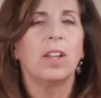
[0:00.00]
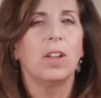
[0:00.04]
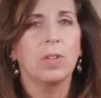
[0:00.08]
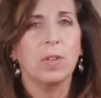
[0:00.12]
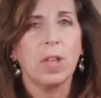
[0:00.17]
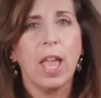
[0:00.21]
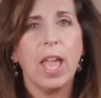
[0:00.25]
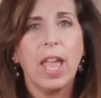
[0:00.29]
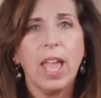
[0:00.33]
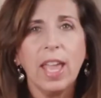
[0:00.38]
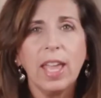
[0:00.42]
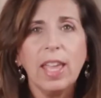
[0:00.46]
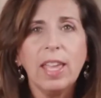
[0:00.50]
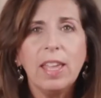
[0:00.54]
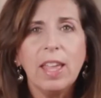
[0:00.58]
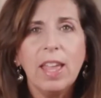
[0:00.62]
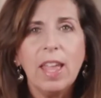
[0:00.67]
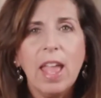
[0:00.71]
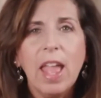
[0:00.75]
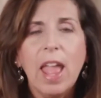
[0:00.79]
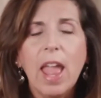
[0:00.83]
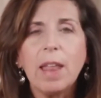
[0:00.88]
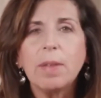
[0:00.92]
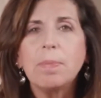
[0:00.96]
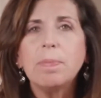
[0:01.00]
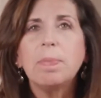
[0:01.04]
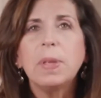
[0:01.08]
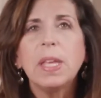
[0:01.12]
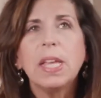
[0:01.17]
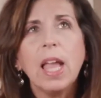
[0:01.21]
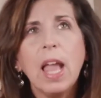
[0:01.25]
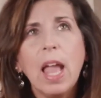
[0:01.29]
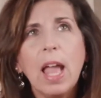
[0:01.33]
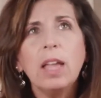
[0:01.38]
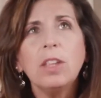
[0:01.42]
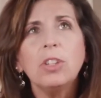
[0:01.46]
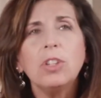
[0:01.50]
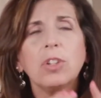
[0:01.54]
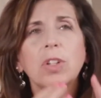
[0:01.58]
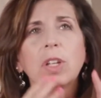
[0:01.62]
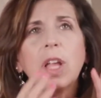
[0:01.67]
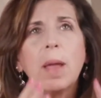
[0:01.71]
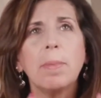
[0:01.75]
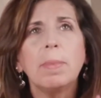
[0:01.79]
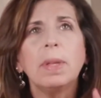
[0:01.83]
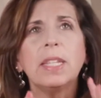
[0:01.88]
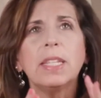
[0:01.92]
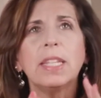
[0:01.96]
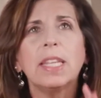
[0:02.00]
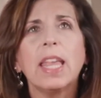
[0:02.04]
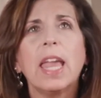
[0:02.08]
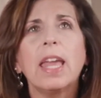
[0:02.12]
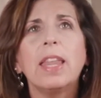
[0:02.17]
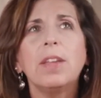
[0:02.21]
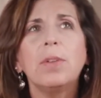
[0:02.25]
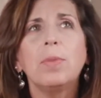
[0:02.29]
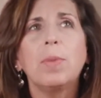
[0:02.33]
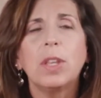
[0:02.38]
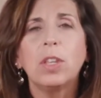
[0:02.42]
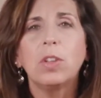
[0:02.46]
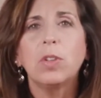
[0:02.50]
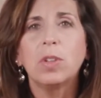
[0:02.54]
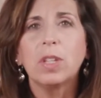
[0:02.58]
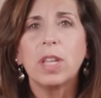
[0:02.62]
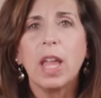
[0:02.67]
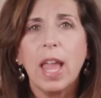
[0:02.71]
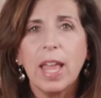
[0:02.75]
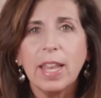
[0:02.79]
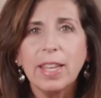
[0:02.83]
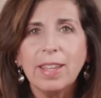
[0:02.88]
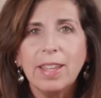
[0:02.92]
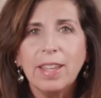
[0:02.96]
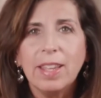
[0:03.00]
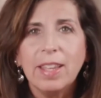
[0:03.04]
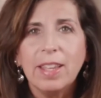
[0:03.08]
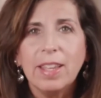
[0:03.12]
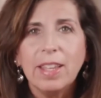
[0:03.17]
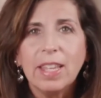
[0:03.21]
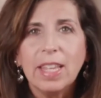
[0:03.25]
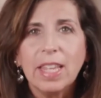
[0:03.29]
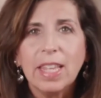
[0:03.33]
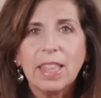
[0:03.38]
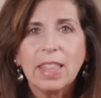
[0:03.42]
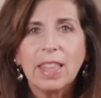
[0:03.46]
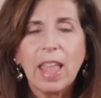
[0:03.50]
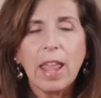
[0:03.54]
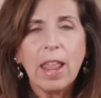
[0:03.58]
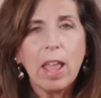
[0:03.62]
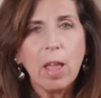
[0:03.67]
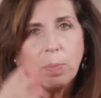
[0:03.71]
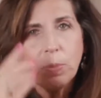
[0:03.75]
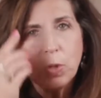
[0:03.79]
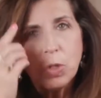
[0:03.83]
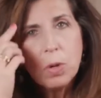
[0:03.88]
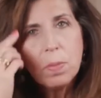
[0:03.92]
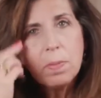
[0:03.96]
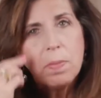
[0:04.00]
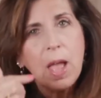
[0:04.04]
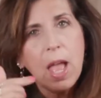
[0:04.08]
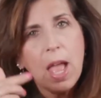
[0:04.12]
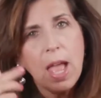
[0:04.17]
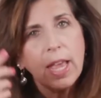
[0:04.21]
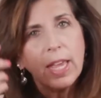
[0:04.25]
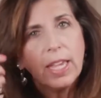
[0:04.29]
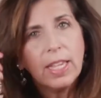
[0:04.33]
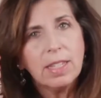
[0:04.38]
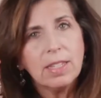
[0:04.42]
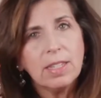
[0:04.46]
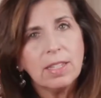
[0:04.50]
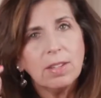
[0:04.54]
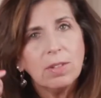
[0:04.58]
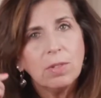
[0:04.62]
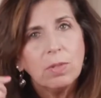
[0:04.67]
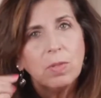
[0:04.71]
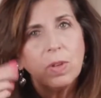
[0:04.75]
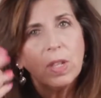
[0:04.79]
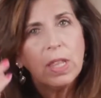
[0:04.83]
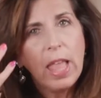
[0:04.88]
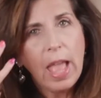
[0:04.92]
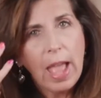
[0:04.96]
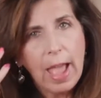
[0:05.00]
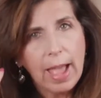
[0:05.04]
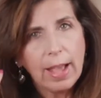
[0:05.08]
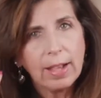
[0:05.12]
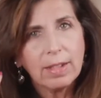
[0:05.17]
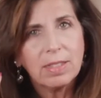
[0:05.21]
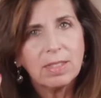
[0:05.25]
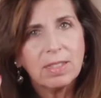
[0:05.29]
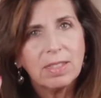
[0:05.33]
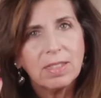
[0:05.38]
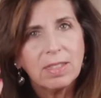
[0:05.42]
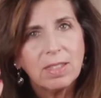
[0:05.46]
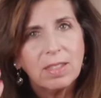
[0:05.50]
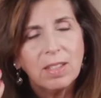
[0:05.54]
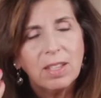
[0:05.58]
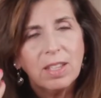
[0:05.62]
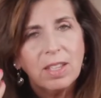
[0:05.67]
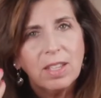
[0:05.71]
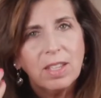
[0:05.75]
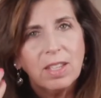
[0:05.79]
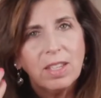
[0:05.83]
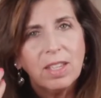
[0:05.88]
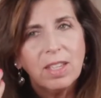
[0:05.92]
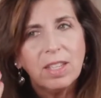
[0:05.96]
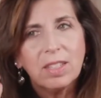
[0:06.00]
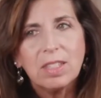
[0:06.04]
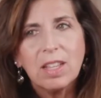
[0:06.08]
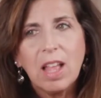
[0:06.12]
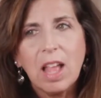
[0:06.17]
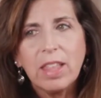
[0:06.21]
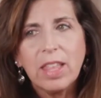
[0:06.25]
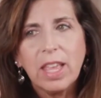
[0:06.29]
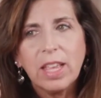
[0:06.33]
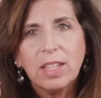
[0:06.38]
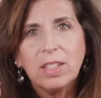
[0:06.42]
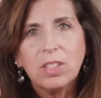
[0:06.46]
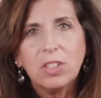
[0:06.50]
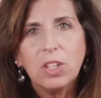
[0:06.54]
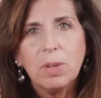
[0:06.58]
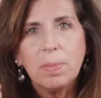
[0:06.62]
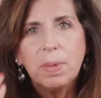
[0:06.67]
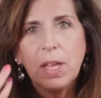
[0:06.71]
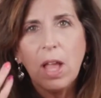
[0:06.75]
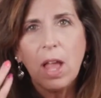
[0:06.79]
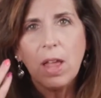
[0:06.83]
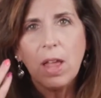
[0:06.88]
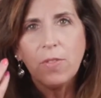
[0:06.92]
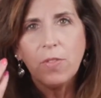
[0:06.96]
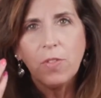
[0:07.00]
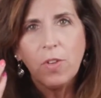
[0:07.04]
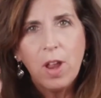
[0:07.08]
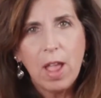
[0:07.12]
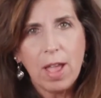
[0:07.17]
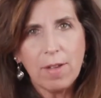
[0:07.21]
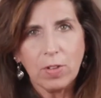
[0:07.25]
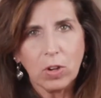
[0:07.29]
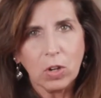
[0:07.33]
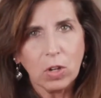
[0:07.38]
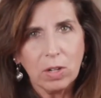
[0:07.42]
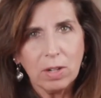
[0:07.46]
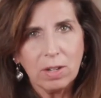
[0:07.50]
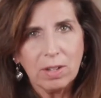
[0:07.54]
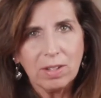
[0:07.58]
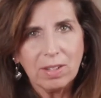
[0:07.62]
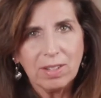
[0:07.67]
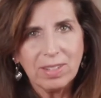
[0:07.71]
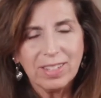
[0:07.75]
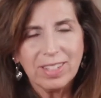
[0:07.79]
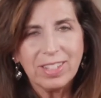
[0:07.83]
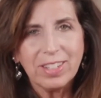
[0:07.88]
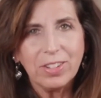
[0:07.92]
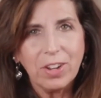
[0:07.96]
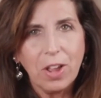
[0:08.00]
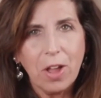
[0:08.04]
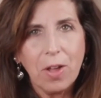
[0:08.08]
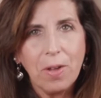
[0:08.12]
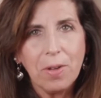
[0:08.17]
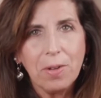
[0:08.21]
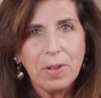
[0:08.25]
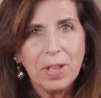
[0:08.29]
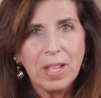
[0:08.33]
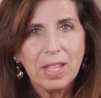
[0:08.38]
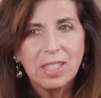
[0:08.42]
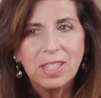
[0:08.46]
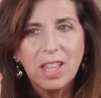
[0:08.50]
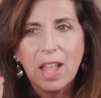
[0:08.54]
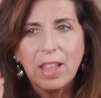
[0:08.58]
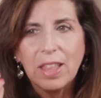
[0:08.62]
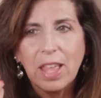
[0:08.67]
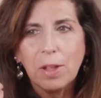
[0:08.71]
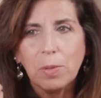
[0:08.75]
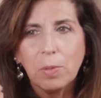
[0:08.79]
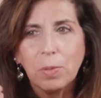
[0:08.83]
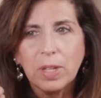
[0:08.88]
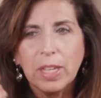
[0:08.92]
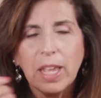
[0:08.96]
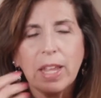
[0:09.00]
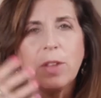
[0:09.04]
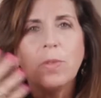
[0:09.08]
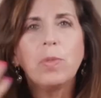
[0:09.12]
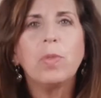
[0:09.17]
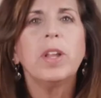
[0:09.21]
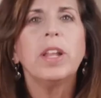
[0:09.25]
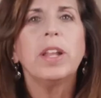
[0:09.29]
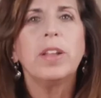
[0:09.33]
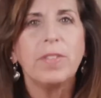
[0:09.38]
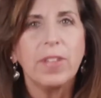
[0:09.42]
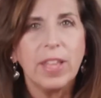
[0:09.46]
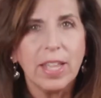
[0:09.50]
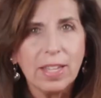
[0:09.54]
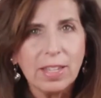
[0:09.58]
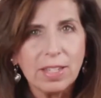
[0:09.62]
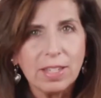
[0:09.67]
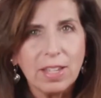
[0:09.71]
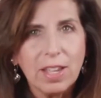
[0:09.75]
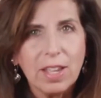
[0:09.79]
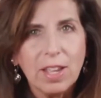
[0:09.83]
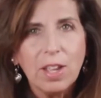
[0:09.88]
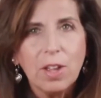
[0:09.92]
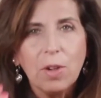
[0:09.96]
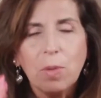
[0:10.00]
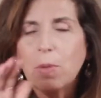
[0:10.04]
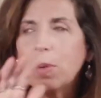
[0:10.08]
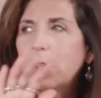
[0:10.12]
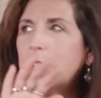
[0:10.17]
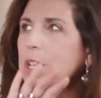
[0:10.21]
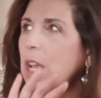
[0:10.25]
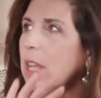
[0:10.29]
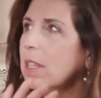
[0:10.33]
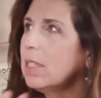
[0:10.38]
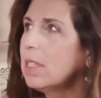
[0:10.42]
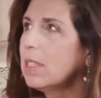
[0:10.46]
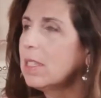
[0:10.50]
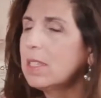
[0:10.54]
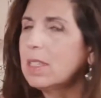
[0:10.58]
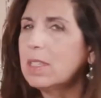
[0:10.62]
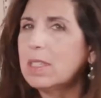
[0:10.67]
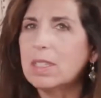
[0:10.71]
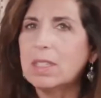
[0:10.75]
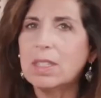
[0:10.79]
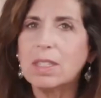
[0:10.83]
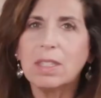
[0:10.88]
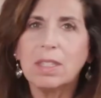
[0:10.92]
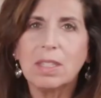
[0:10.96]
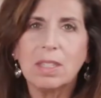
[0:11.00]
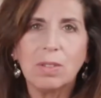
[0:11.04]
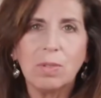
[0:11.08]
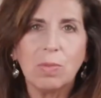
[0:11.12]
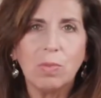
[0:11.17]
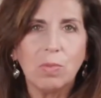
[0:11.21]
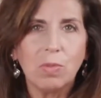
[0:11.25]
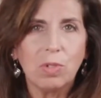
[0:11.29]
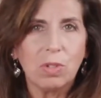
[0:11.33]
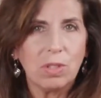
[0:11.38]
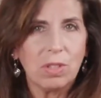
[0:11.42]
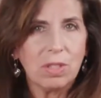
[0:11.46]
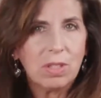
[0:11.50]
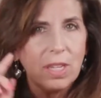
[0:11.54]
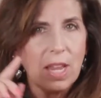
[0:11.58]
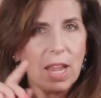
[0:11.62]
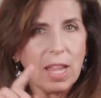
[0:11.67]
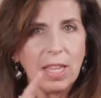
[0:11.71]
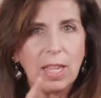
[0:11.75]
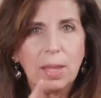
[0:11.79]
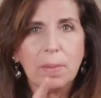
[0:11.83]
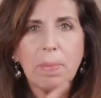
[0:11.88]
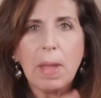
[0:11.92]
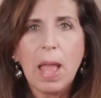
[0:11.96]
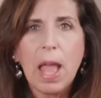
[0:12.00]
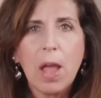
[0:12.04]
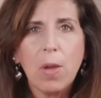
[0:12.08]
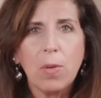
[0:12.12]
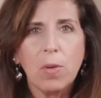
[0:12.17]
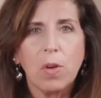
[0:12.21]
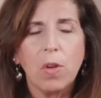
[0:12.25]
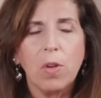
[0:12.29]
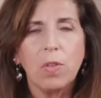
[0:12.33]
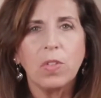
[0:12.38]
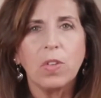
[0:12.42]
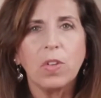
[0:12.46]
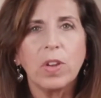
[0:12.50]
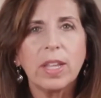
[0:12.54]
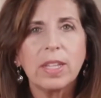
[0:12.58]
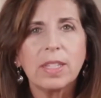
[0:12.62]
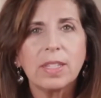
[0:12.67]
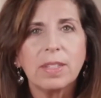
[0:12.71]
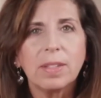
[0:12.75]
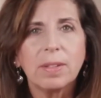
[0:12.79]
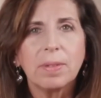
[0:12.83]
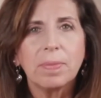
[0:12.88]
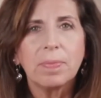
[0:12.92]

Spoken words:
Okay? And because you're coming to get it when you're done, that helps your mind relax. It's not like it's going to be gone forever. You know, it's not like we're getting rid of it. We're just taking power over it.